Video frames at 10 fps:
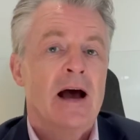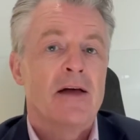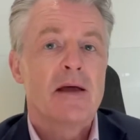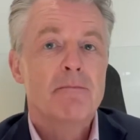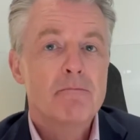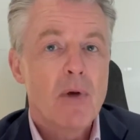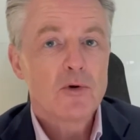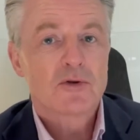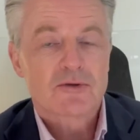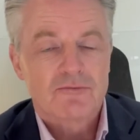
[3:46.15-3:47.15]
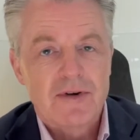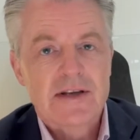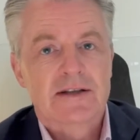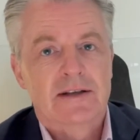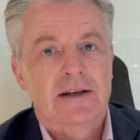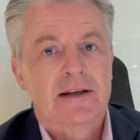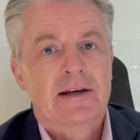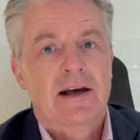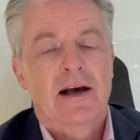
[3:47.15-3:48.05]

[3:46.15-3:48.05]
And then most recently